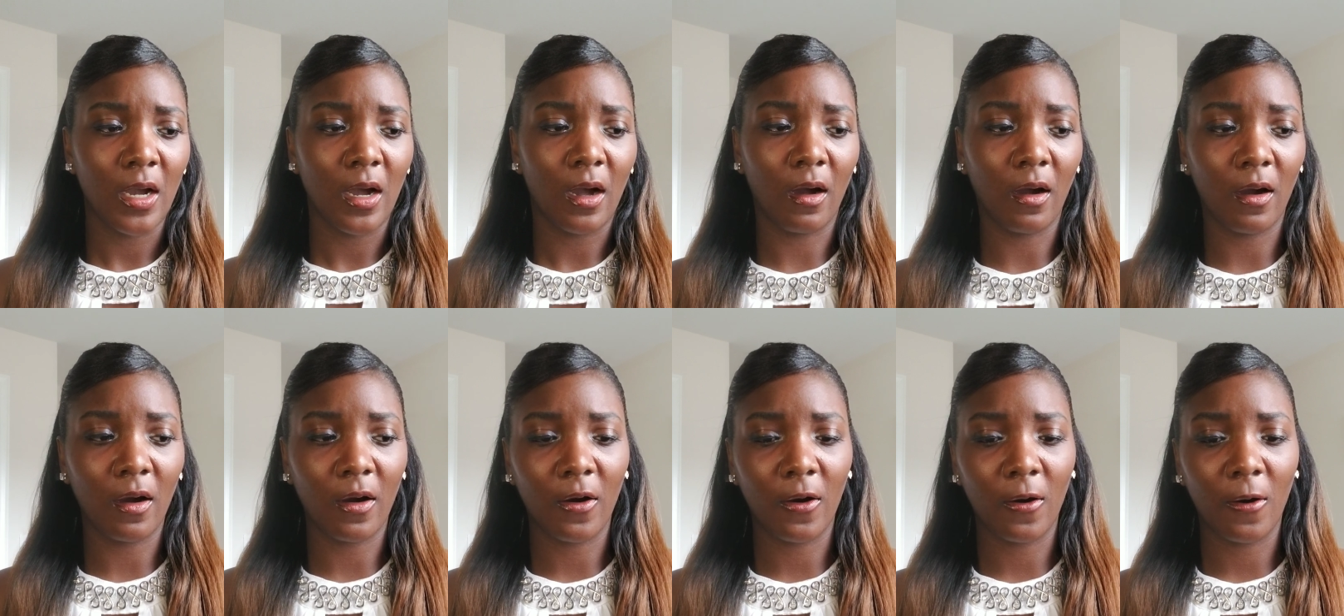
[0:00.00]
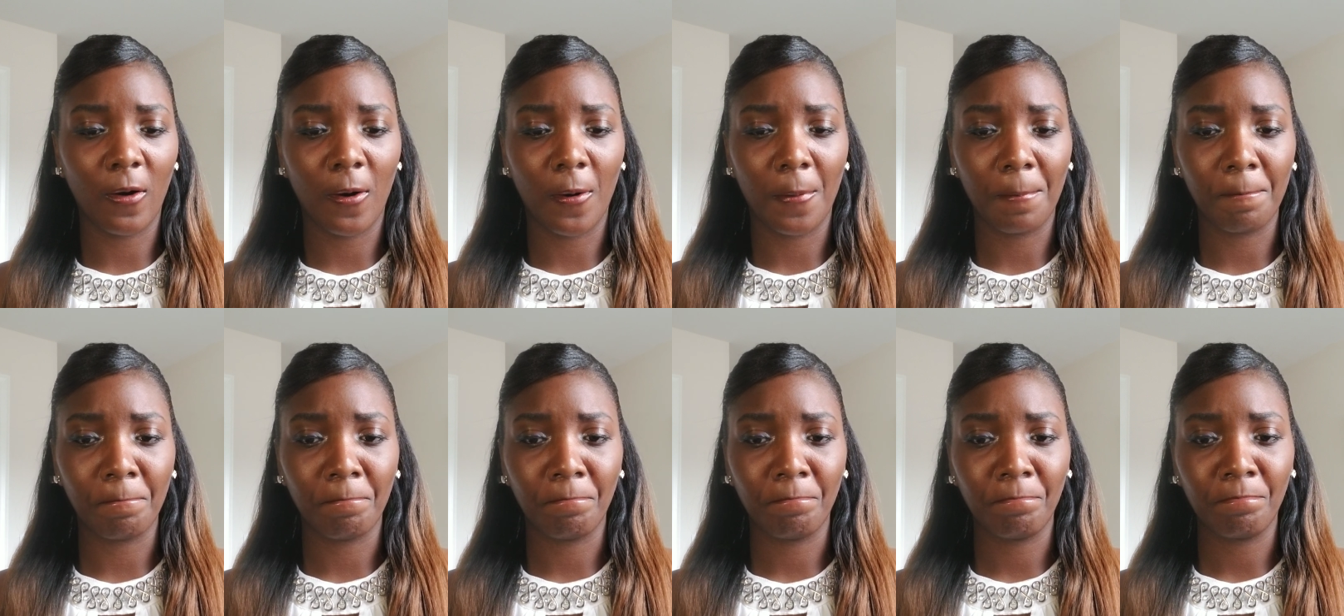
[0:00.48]

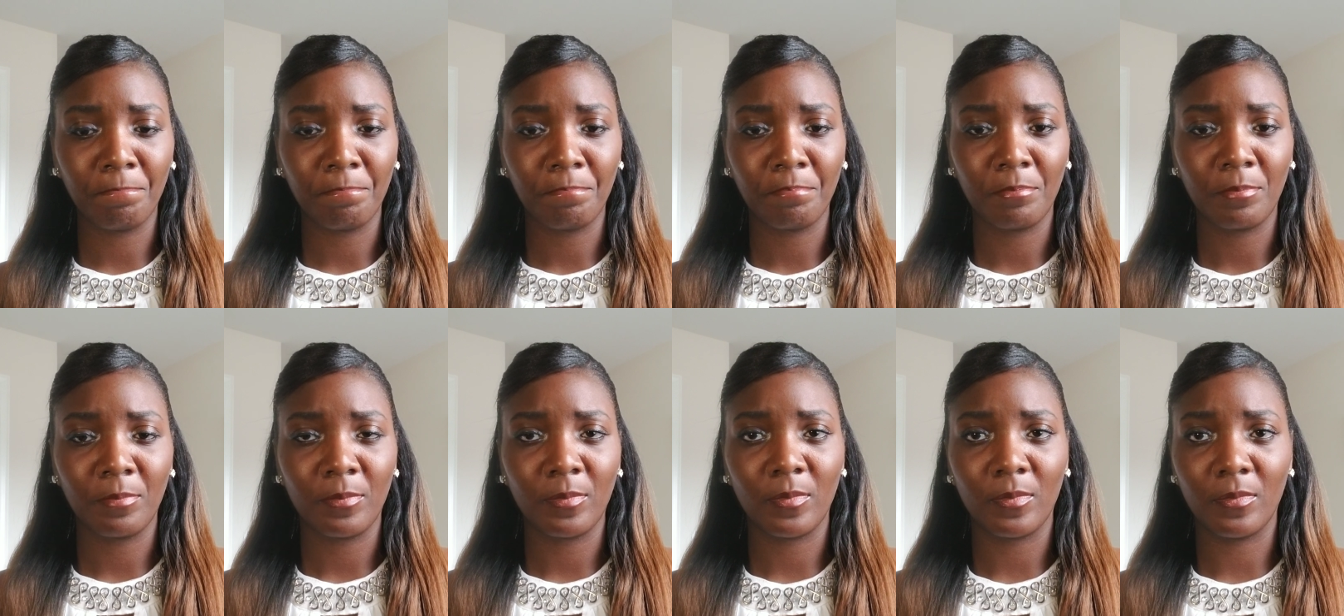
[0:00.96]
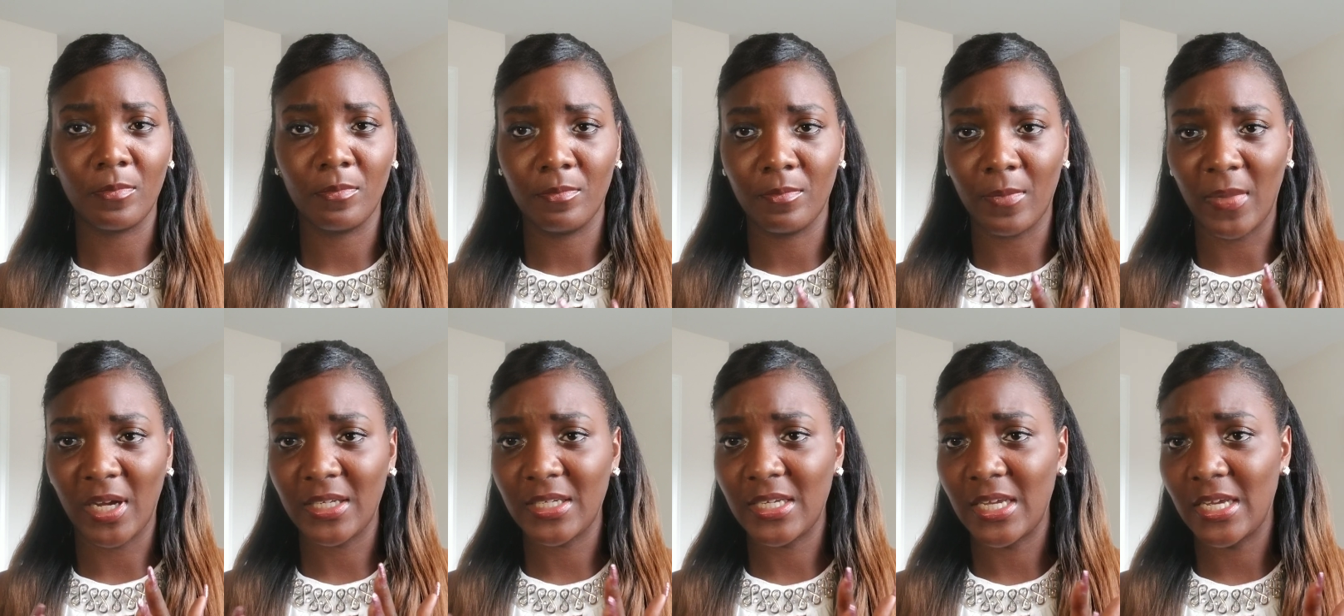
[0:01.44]

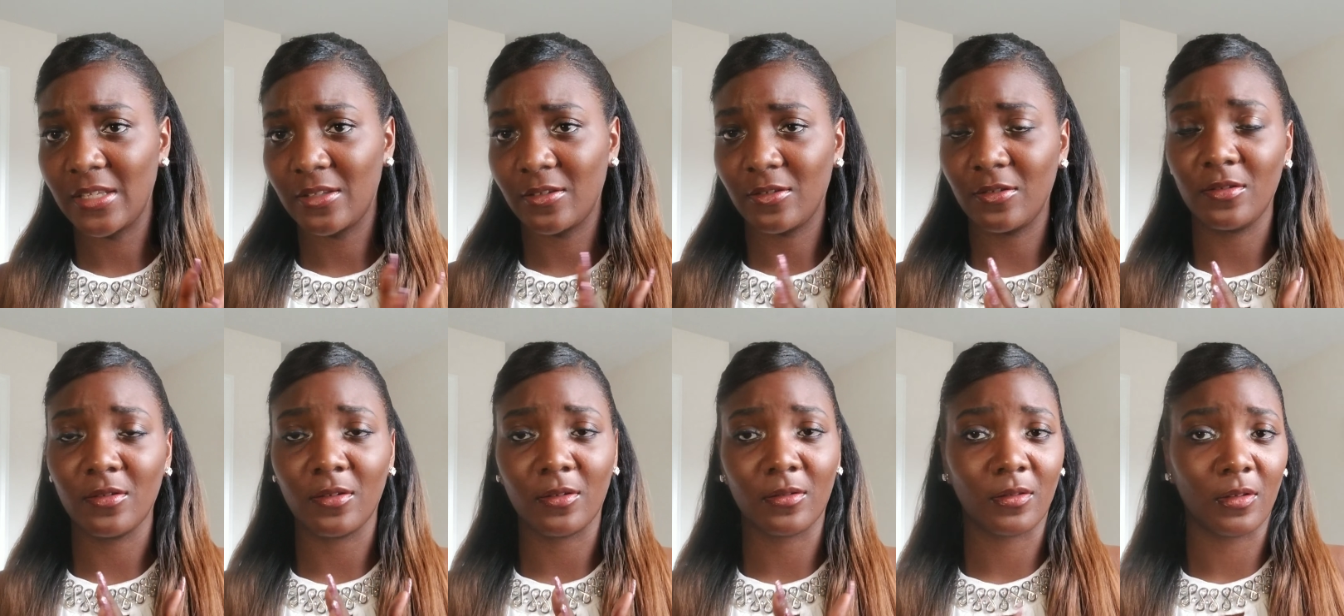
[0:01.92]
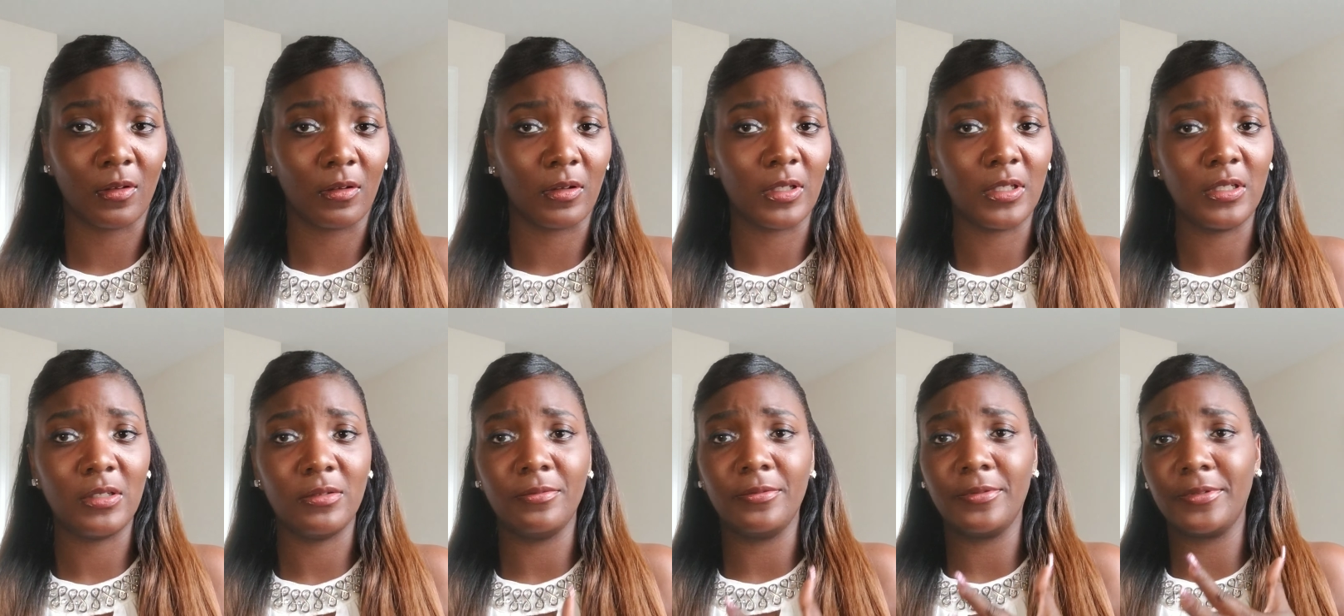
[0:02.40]
My dad, thought
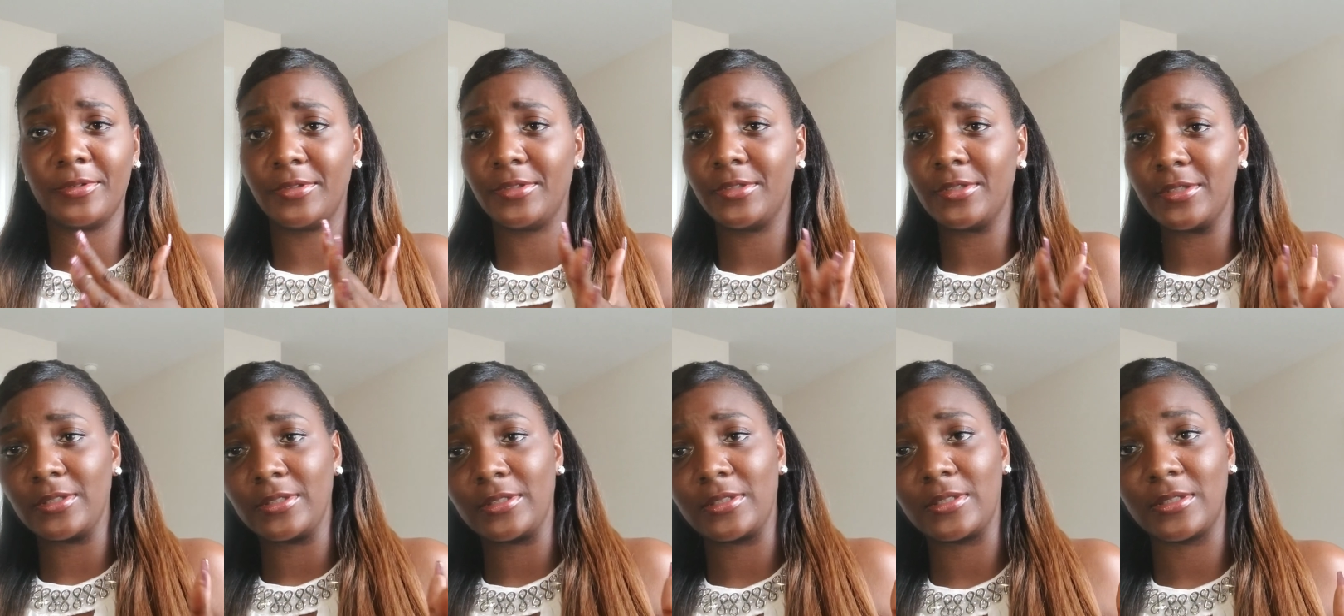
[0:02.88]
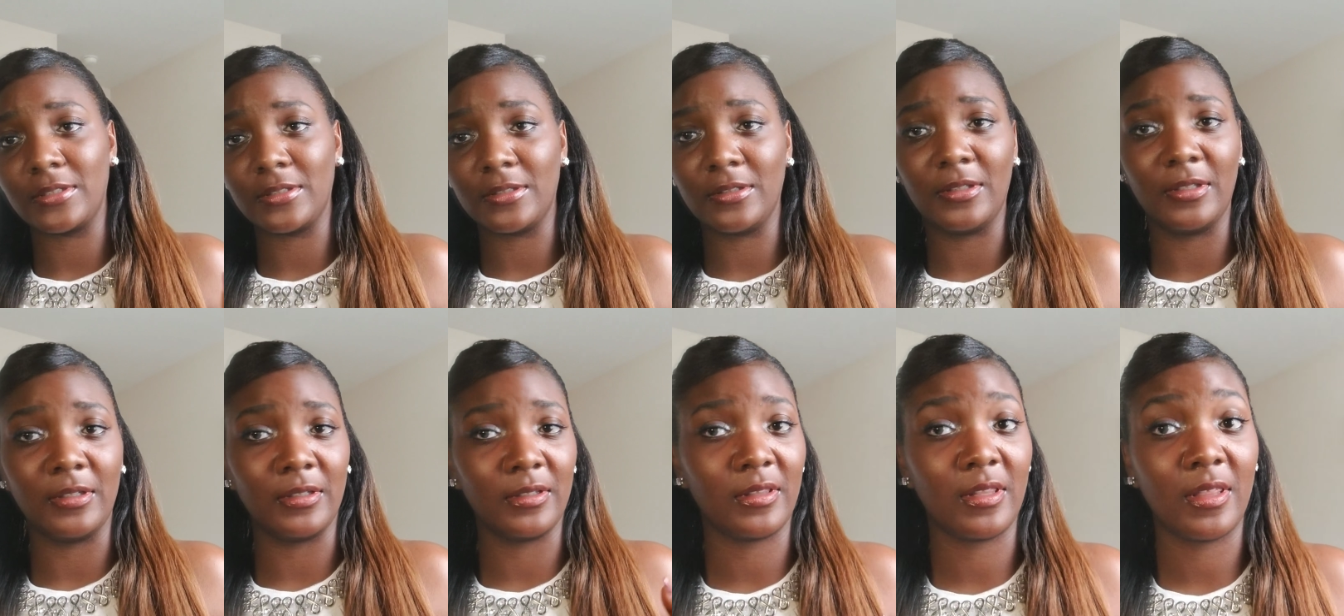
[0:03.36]
he was just
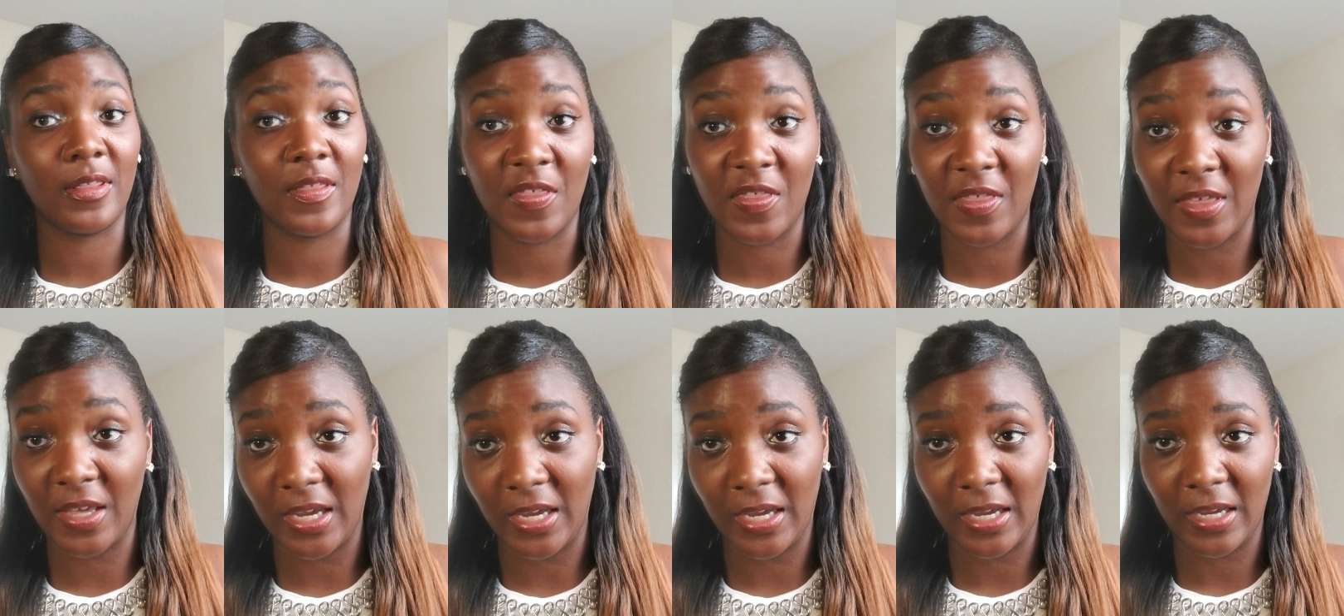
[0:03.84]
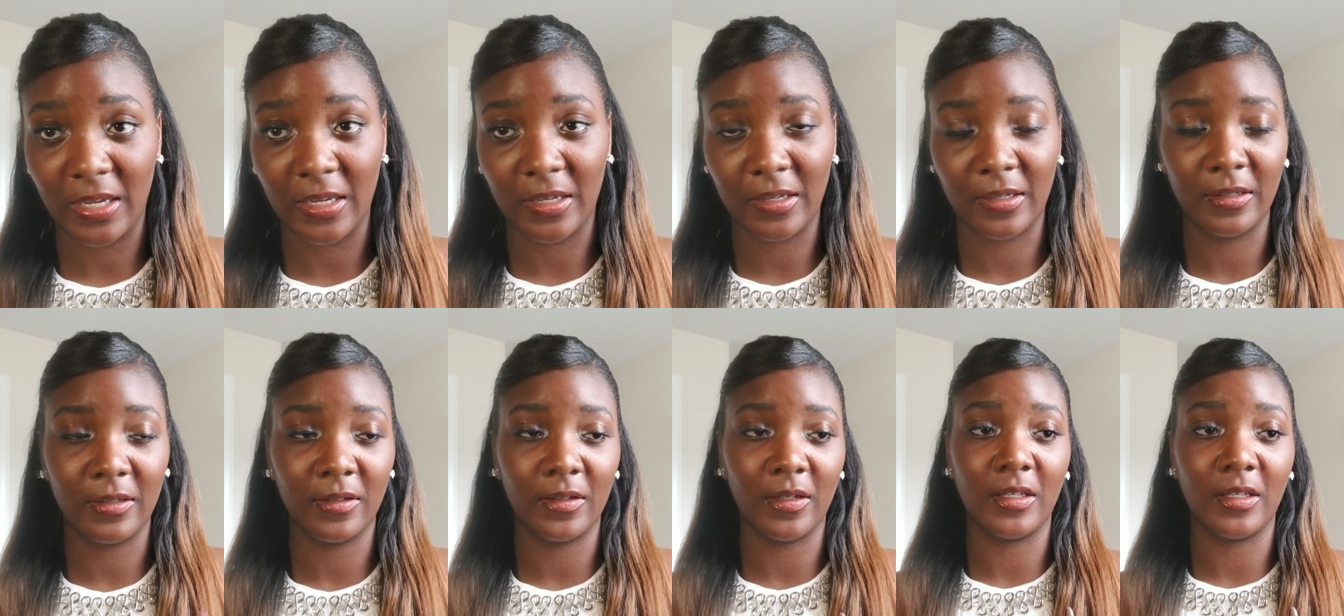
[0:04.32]
the thing.